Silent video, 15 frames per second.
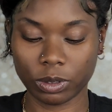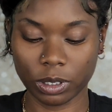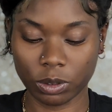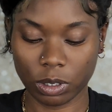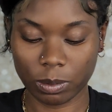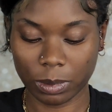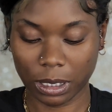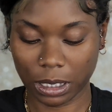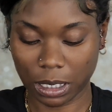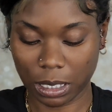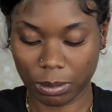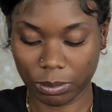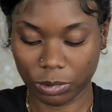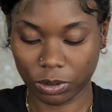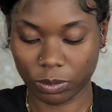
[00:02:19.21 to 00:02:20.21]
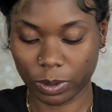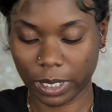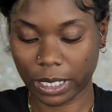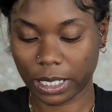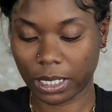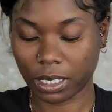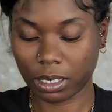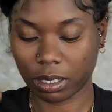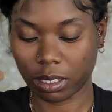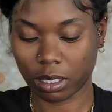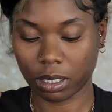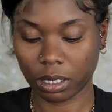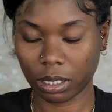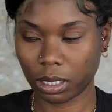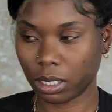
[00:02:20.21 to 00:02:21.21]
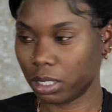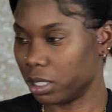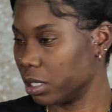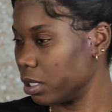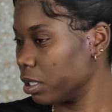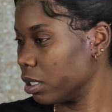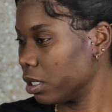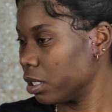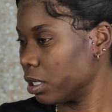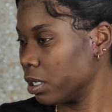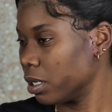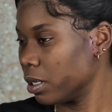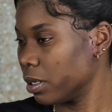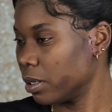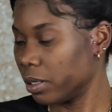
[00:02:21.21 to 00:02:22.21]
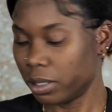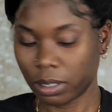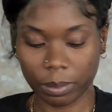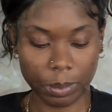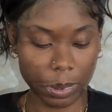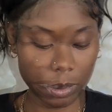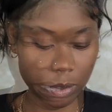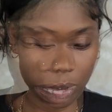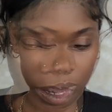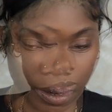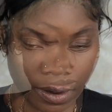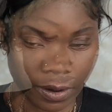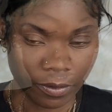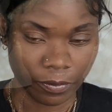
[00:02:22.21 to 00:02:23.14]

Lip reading: It normally comes with the pencil.